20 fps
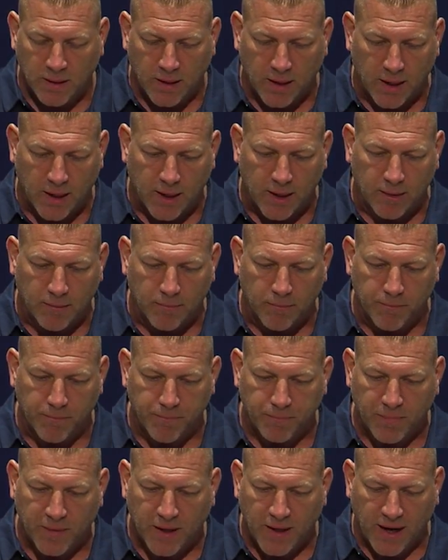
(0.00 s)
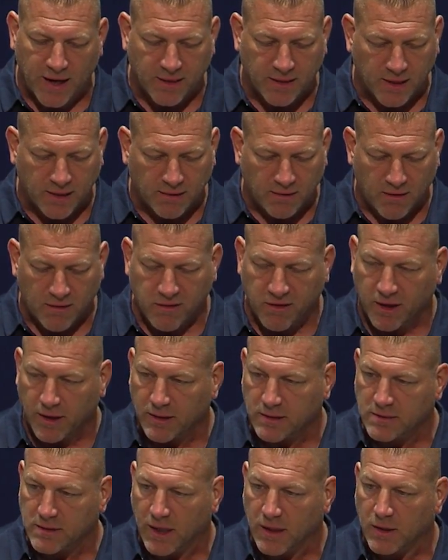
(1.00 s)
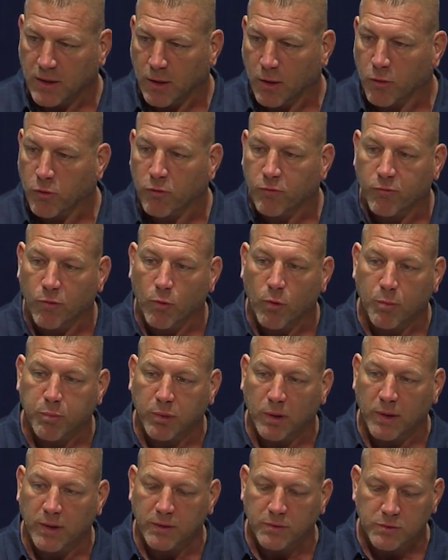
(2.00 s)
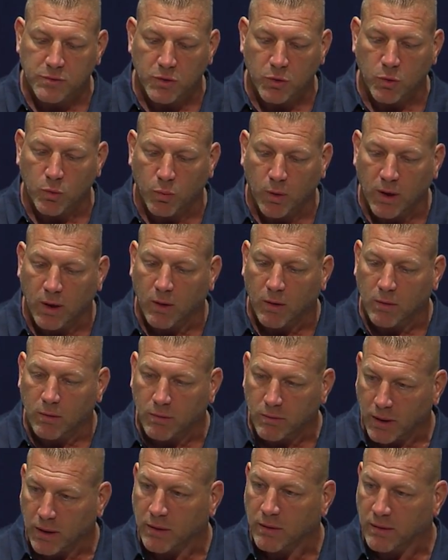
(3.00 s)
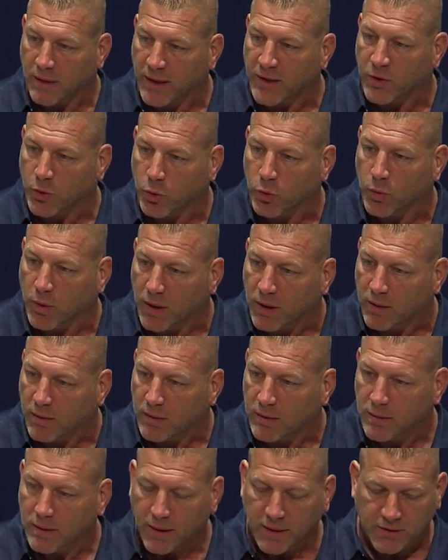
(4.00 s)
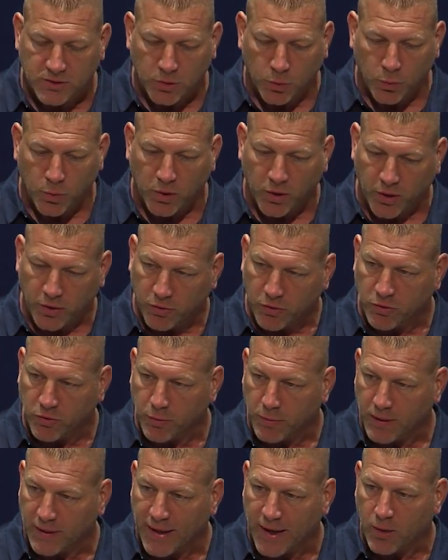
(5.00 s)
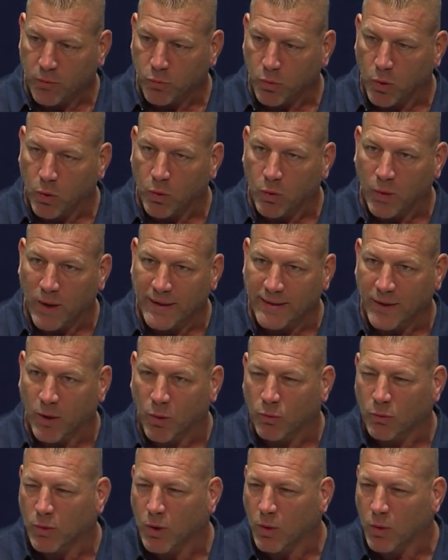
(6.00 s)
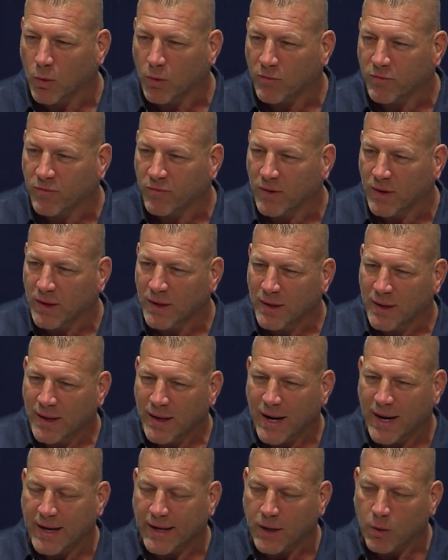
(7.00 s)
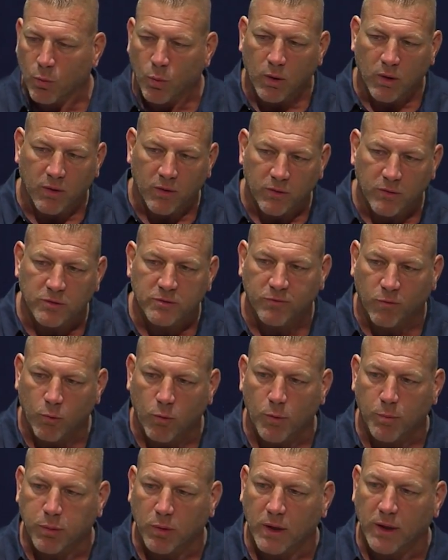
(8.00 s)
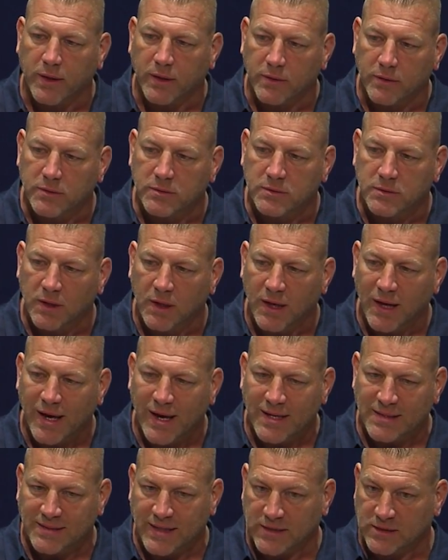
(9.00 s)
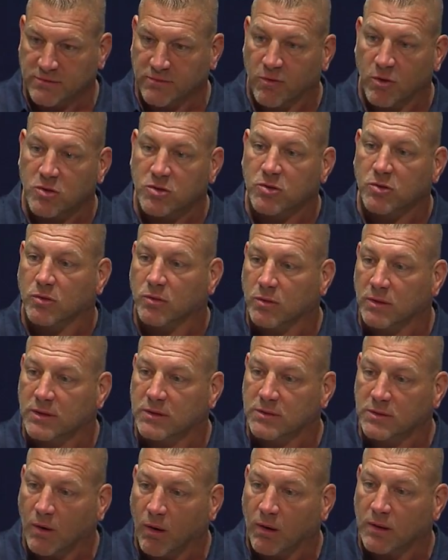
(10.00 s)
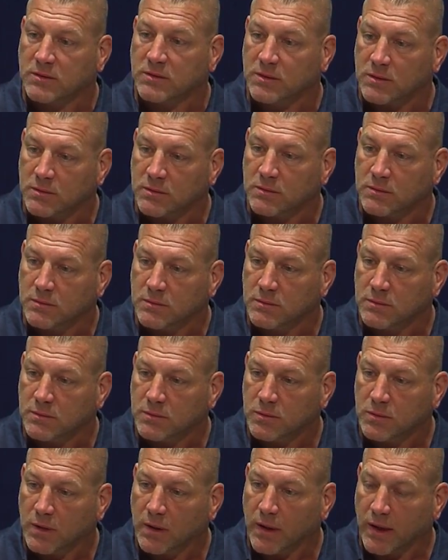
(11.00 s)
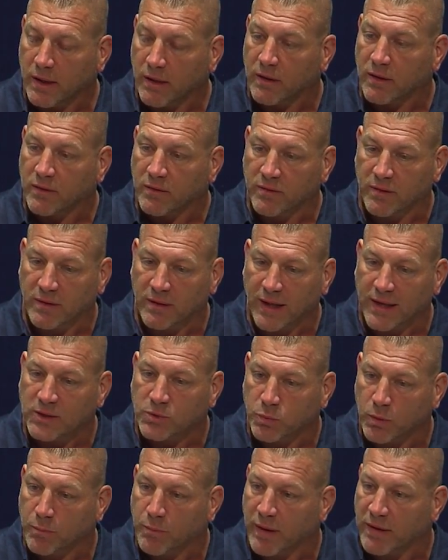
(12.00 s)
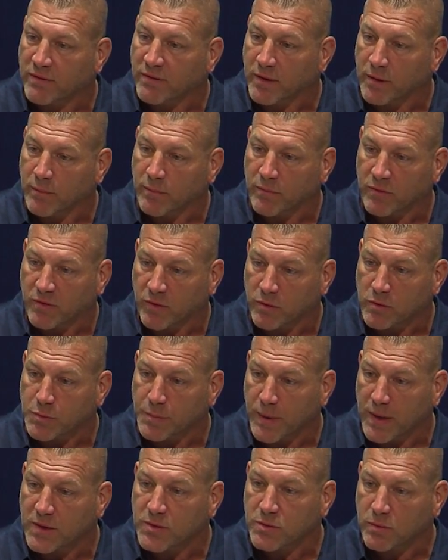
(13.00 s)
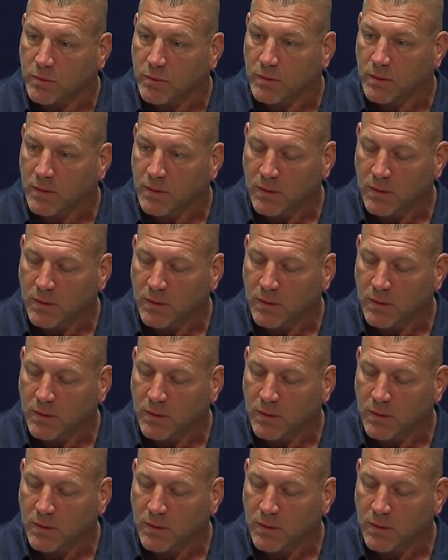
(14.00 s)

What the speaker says: I think the things that the other four players do well, they do well. And so we're going to use them in that role. I don't know if any one of those four players is as versatile as Dawson is, and that's what makes him so special.